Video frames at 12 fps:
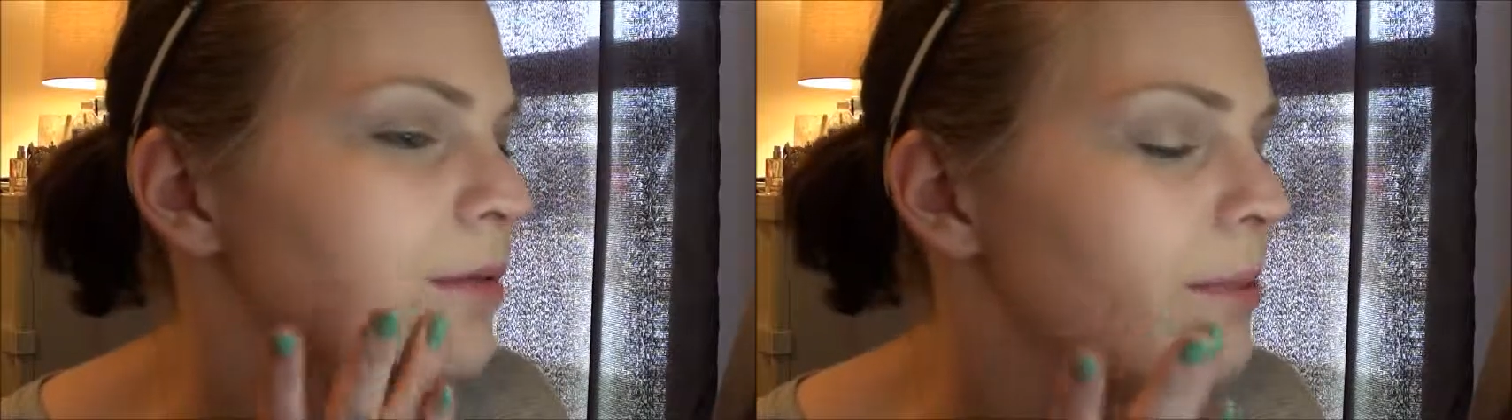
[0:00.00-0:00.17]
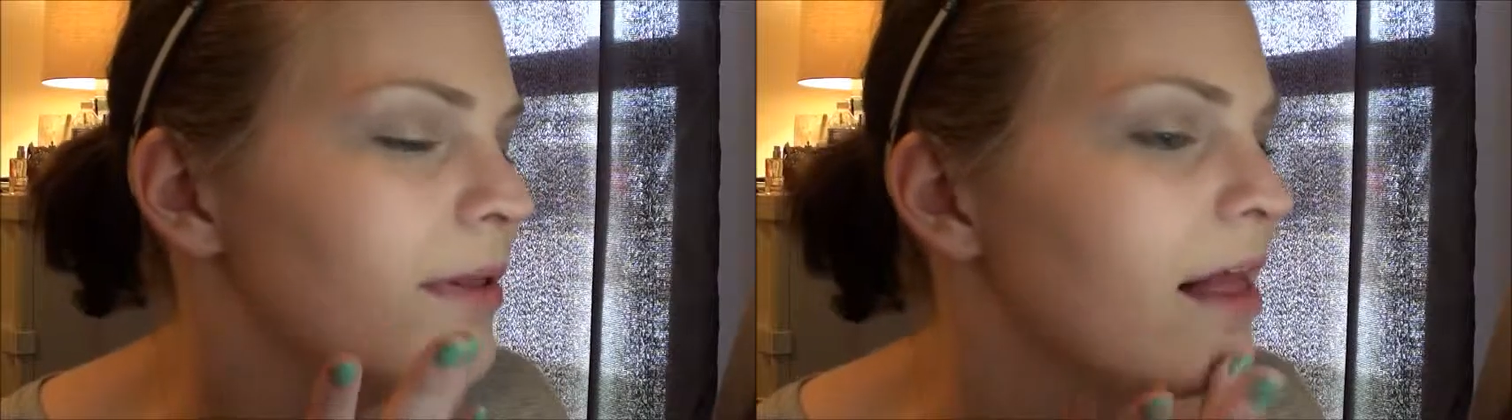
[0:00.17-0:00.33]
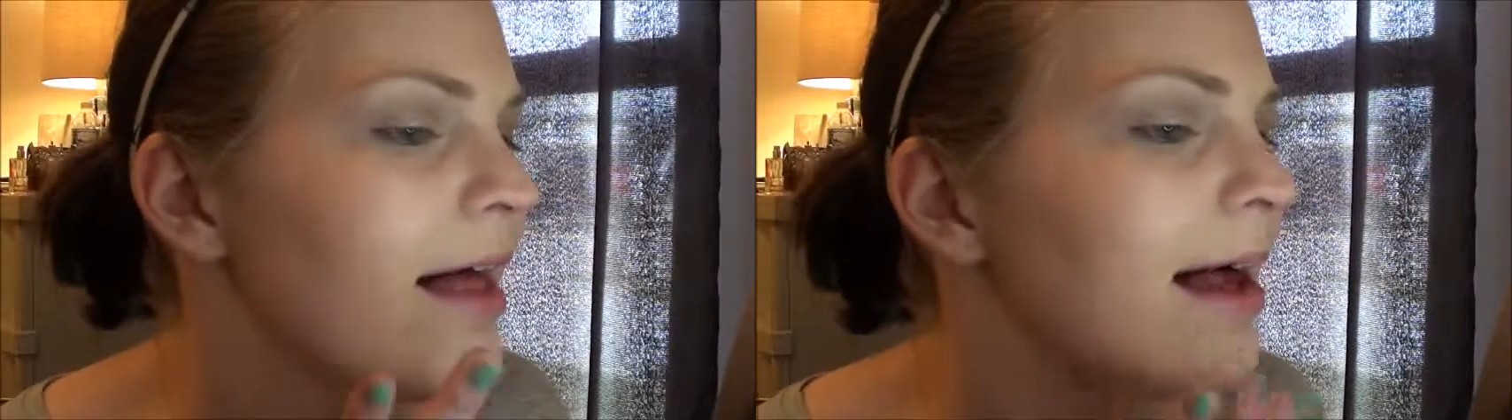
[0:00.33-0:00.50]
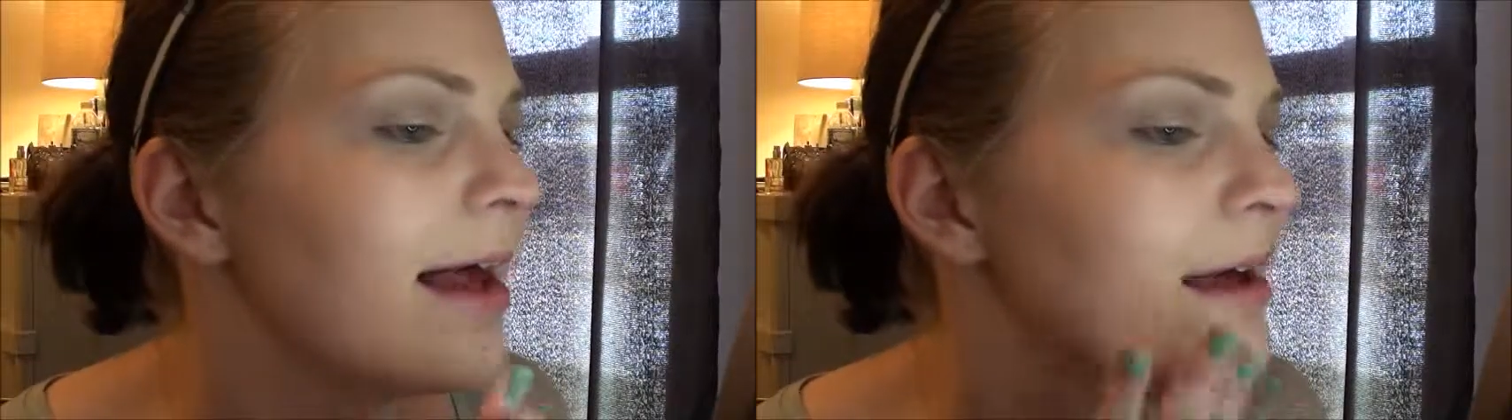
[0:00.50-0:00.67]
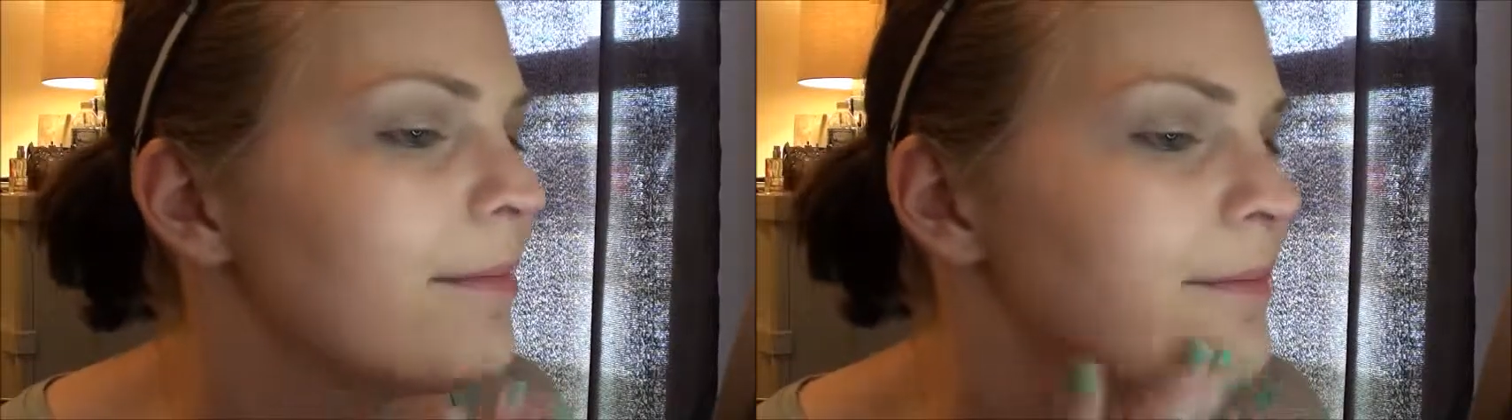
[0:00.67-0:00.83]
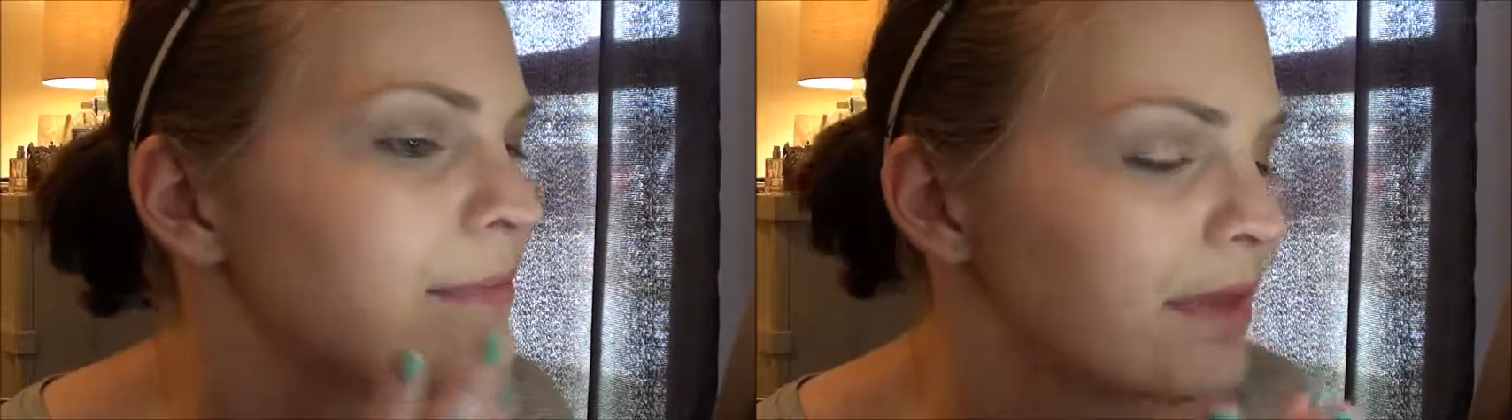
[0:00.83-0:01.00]

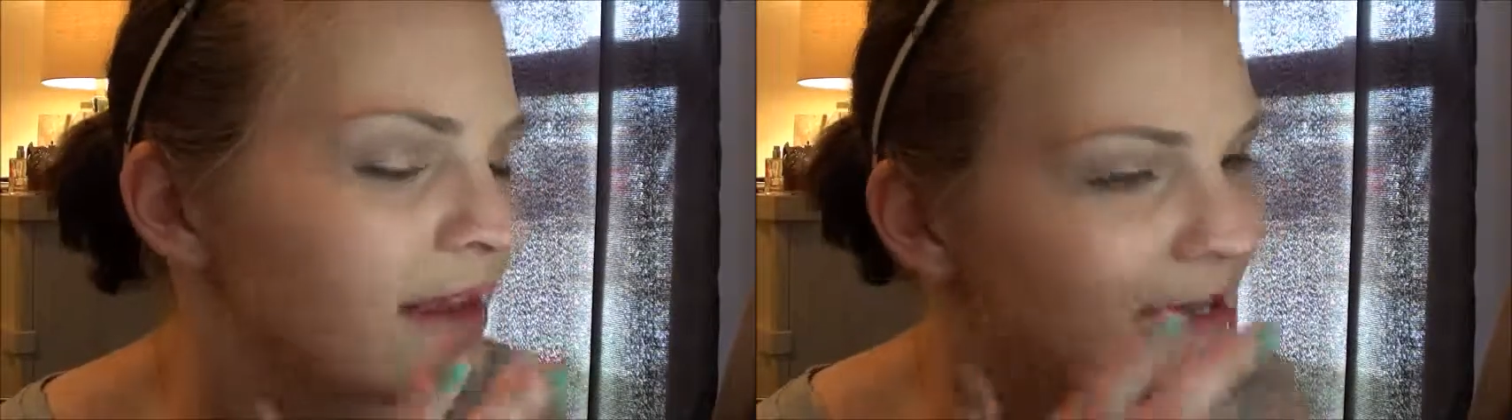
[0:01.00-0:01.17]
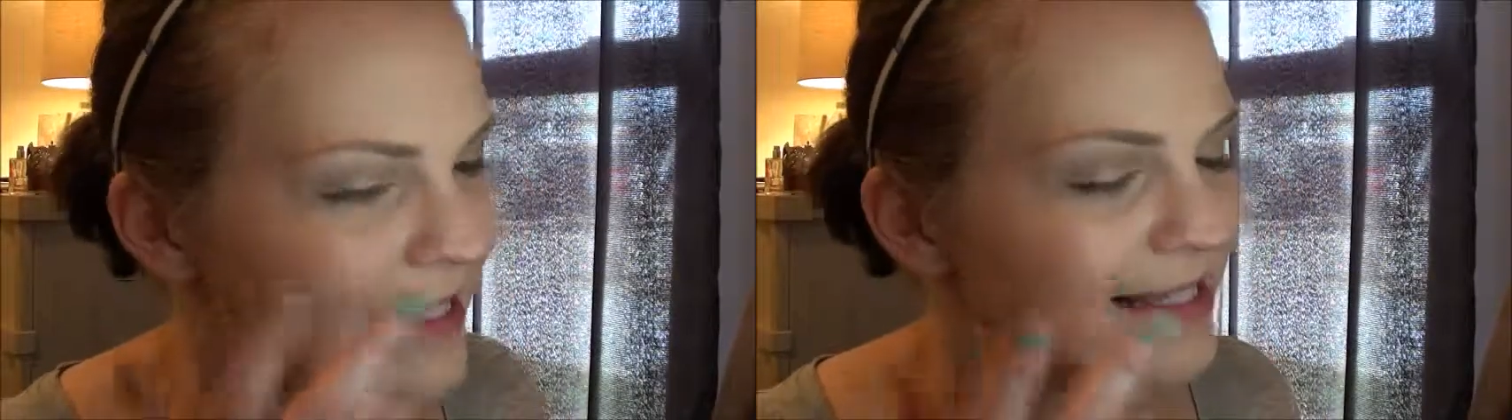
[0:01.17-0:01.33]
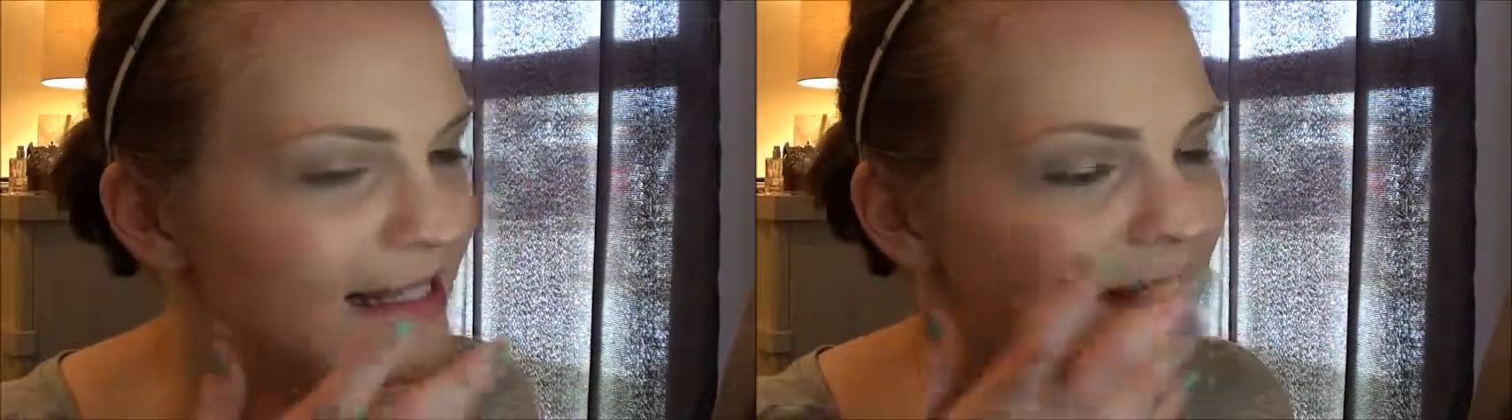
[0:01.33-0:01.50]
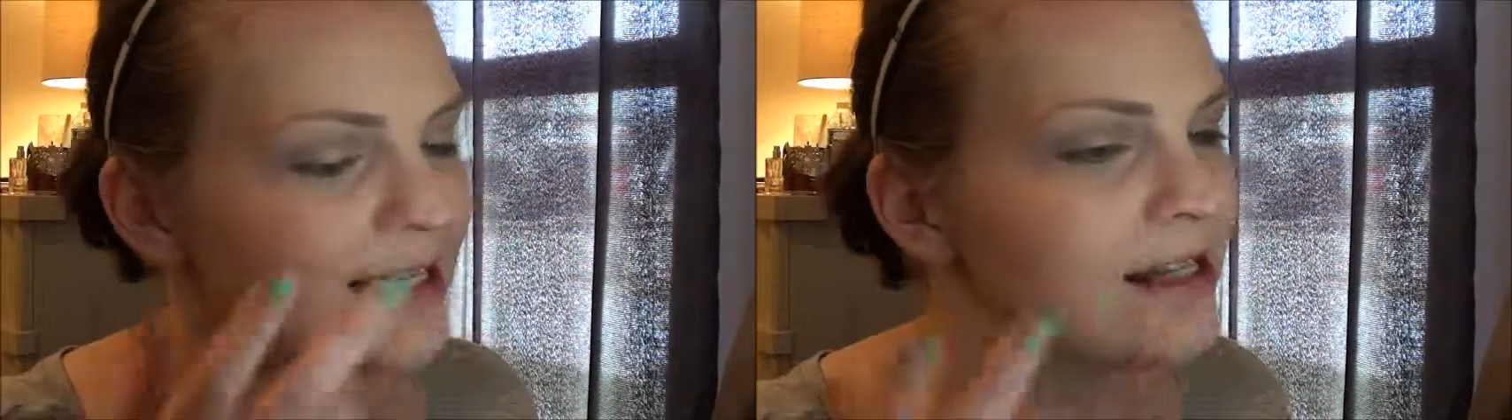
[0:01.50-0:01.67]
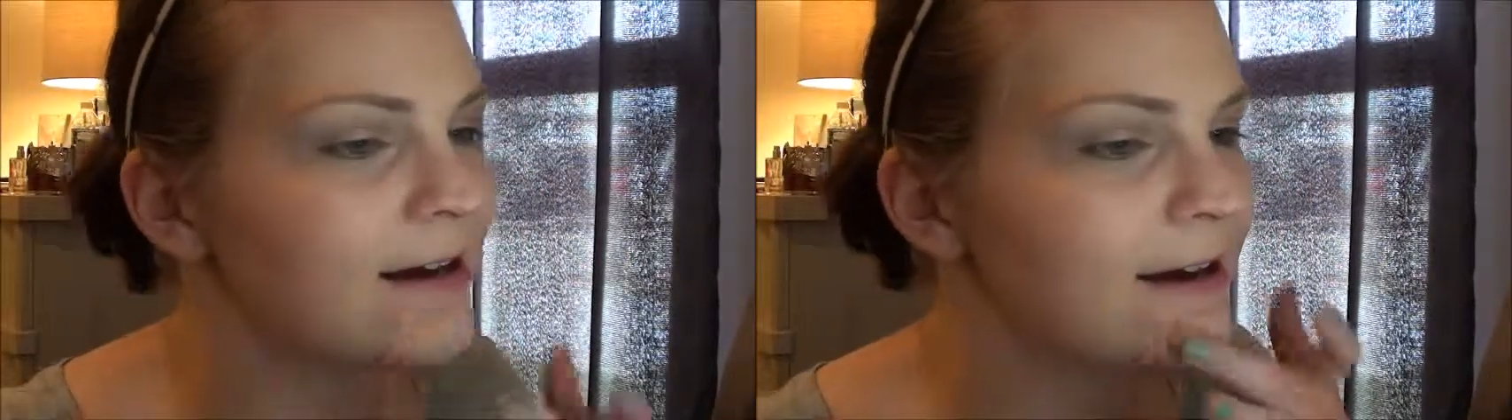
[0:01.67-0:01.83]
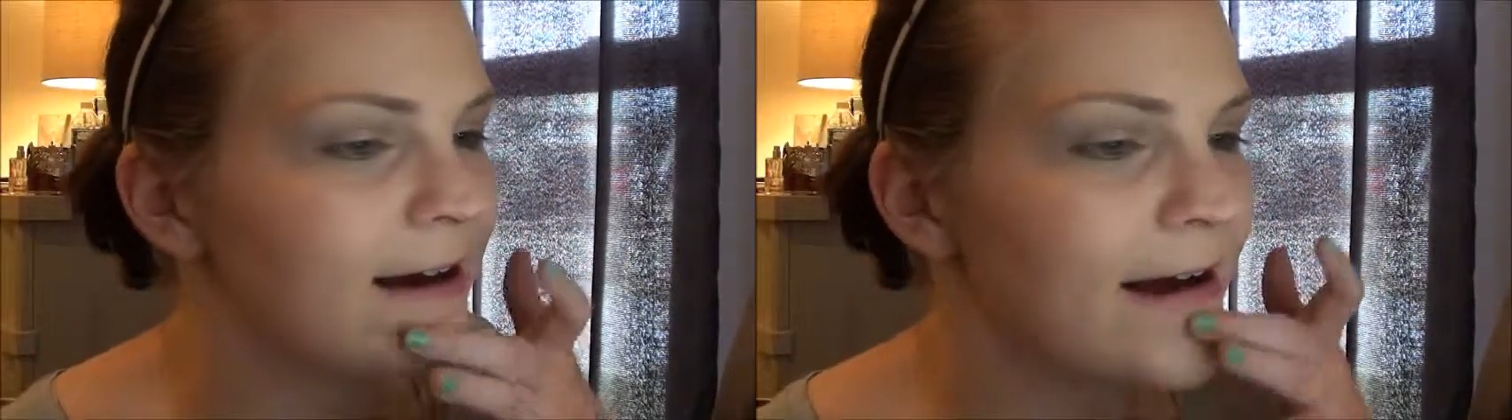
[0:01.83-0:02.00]
apply
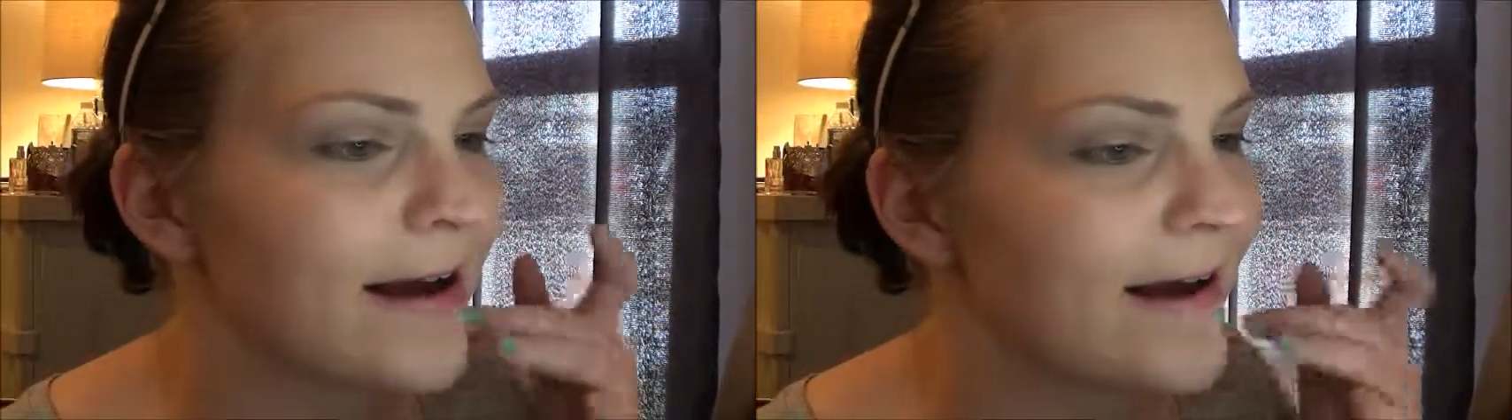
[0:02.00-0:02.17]
concealer